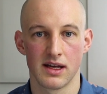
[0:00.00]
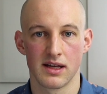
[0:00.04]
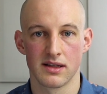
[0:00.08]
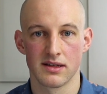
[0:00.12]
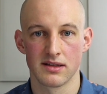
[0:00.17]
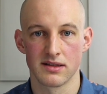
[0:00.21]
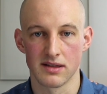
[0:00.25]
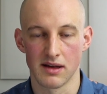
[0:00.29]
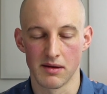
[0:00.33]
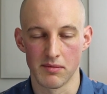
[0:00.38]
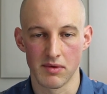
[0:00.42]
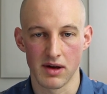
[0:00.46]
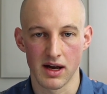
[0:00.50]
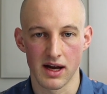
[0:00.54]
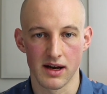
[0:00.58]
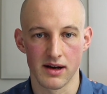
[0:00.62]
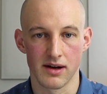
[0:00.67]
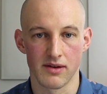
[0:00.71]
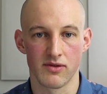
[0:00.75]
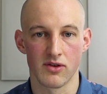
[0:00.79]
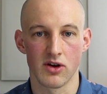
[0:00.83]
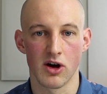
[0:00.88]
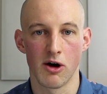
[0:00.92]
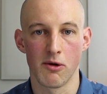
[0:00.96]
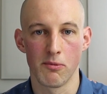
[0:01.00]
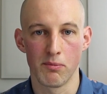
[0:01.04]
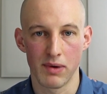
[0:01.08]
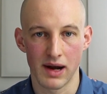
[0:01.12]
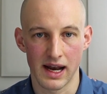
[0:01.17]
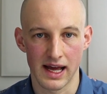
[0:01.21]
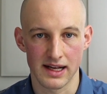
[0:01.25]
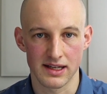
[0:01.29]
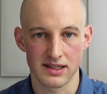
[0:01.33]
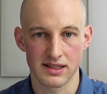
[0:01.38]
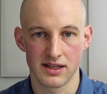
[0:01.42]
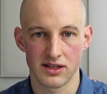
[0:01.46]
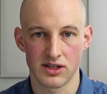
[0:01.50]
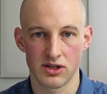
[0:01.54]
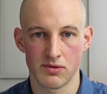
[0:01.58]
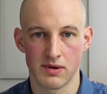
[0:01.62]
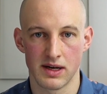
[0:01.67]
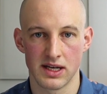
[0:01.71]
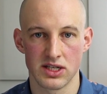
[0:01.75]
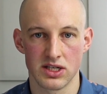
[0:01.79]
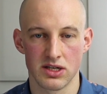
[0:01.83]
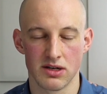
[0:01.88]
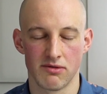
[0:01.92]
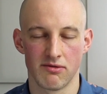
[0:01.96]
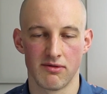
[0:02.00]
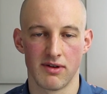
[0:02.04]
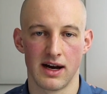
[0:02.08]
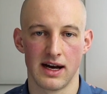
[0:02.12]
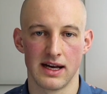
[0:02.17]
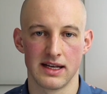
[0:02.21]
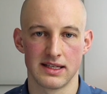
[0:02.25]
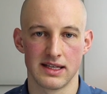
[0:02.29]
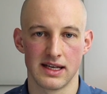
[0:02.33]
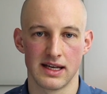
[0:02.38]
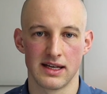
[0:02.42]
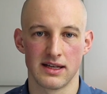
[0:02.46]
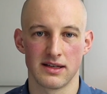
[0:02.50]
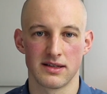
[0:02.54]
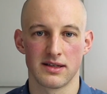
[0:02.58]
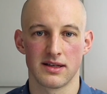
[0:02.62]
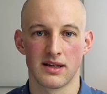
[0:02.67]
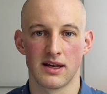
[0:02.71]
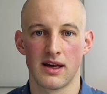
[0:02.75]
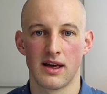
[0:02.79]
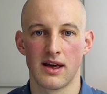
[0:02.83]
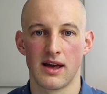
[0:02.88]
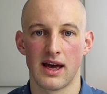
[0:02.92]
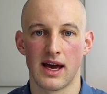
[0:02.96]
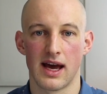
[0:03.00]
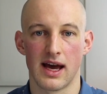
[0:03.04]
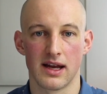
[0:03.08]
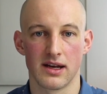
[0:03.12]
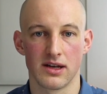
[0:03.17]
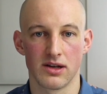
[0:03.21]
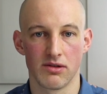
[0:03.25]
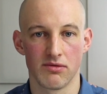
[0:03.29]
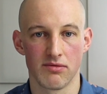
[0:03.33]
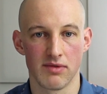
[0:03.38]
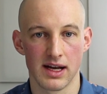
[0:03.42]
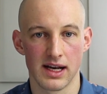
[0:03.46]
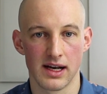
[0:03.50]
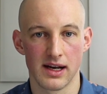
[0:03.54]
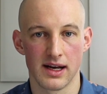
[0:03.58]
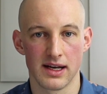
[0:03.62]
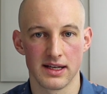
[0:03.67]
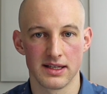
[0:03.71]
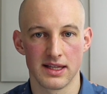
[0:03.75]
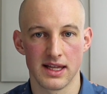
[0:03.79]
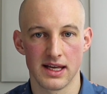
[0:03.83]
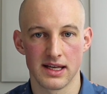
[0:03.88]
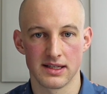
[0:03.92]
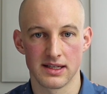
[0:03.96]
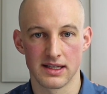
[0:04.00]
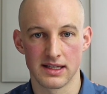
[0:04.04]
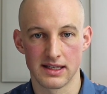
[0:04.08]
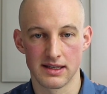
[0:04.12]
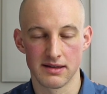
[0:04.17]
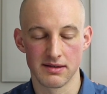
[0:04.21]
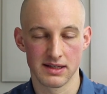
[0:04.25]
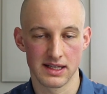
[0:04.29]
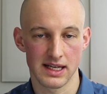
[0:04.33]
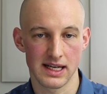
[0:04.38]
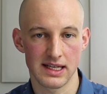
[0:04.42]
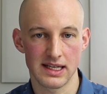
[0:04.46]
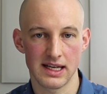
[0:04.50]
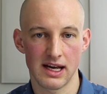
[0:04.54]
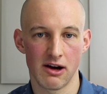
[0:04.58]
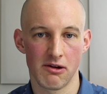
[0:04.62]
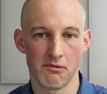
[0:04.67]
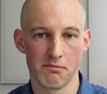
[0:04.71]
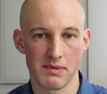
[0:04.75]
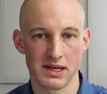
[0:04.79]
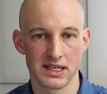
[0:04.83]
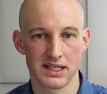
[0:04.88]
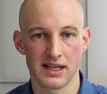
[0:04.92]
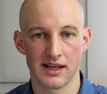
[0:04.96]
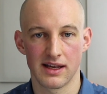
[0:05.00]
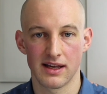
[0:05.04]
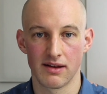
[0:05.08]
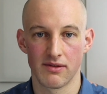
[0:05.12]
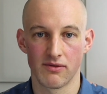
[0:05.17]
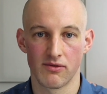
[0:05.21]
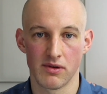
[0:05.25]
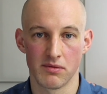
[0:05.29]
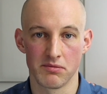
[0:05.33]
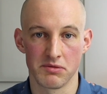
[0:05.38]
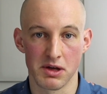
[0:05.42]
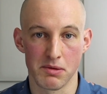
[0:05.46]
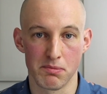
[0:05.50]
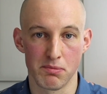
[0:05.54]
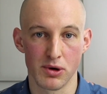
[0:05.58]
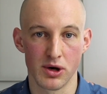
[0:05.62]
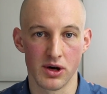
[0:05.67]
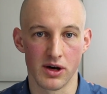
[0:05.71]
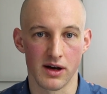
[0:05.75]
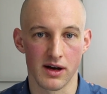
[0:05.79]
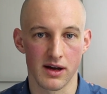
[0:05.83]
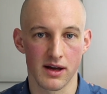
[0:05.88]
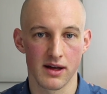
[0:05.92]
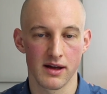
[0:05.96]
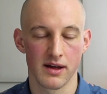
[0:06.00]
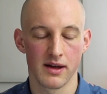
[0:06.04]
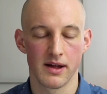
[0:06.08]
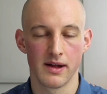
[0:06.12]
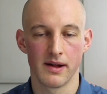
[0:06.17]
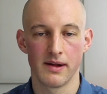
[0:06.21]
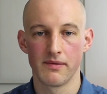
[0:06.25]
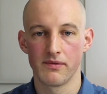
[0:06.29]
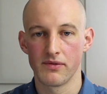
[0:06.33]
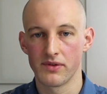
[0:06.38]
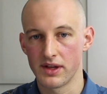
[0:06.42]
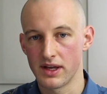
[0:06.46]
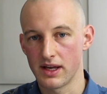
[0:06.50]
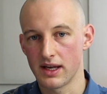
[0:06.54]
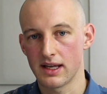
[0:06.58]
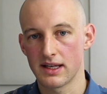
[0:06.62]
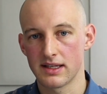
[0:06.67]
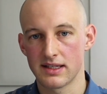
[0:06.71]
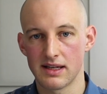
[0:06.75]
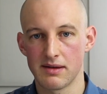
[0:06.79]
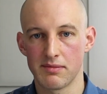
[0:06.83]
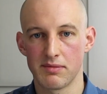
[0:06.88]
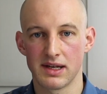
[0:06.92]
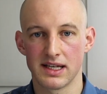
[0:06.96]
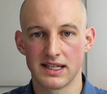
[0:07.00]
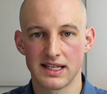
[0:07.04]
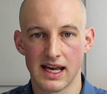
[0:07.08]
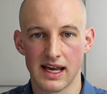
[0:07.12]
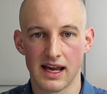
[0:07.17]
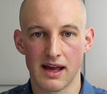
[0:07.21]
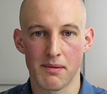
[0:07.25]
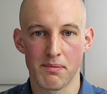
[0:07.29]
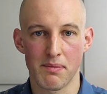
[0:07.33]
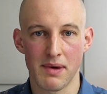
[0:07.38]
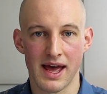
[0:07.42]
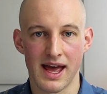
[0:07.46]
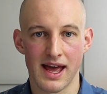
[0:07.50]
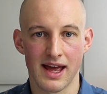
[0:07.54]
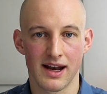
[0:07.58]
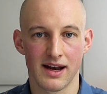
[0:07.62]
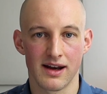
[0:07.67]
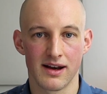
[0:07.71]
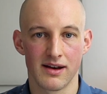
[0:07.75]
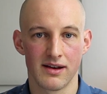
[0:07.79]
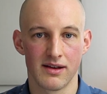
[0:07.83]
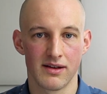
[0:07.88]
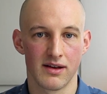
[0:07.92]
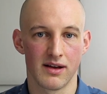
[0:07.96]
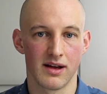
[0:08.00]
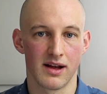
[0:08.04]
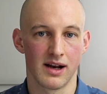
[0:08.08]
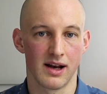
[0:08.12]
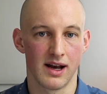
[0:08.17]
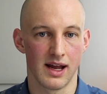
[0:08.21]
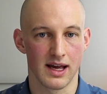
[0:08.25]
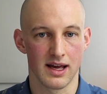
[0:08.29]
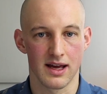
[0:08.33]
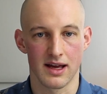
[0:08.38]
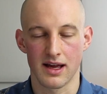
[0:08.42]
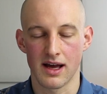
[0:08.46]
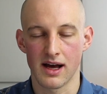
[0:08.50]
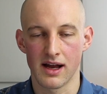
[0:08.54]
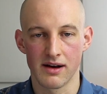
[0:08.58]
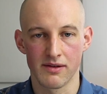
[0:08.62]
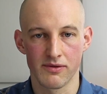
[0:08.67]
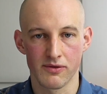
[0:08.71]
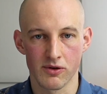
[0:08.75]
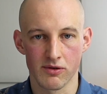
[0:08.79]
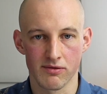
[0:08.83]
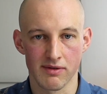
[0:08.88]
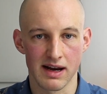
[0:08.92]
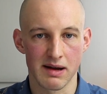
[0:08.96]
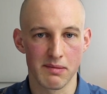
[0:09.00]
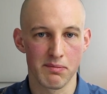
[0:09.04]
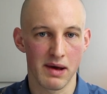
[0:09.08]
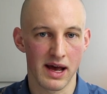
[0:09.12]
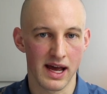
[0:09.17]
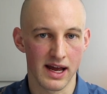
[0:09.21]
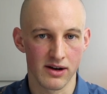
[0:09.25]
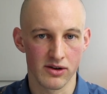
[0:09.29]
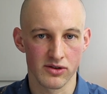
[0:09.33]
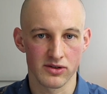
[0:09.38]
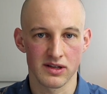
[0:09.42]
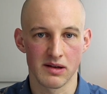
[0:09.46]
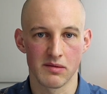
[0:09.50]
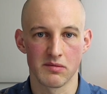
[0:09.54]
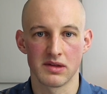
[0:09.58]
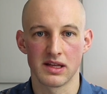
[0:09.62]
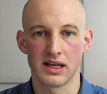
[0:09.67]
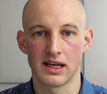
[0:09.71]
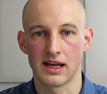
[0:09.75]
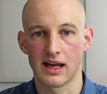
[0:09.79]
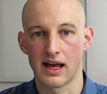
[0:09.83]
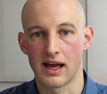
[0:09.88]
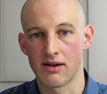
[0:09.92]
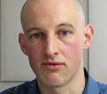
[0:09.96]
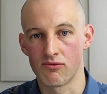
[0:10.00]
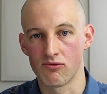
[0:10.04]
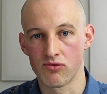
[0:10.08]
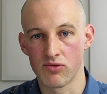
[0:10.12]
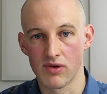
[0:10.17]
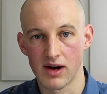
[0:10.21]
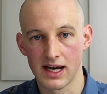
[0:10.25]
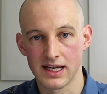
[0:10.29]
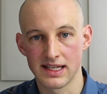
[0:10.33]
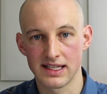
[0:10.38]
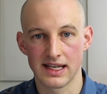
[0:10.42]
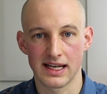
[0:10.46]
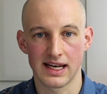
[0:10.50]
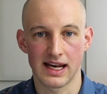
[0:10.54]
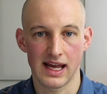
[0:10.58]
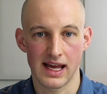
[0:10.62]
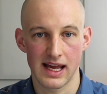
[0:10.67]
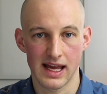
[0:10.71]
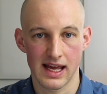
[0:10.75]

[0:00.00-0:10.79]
some kind of complex situation arises, and you realize there's a detail missing from the book, you can simply take a pen, like a colorful red pen or something, and write it